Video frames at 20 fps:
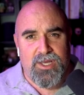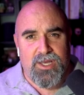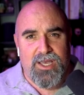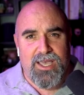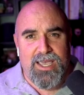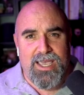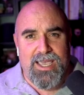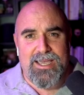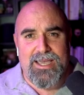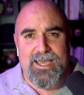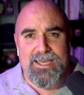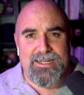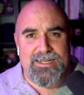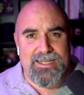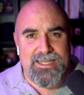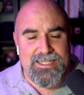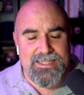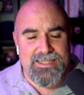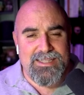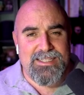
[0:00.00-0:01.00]
And
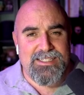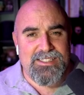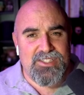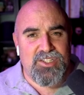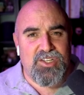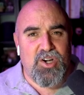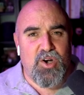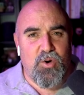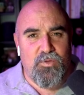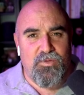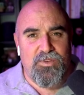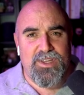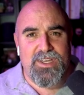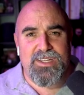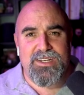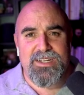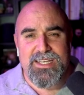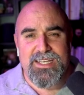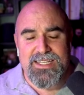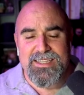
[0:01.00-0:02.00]
in this COVID,
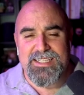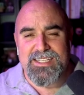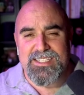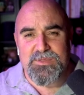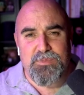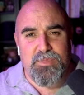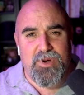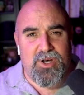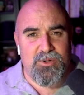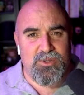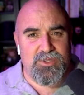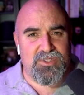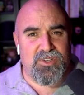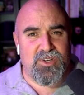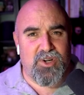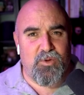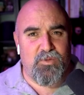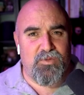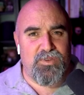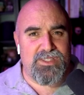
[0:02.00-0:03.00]
in this
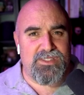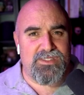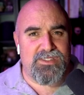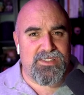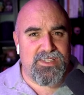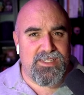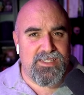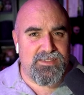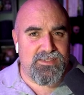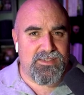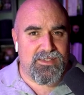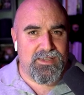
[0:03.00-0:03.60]
post-COVID season,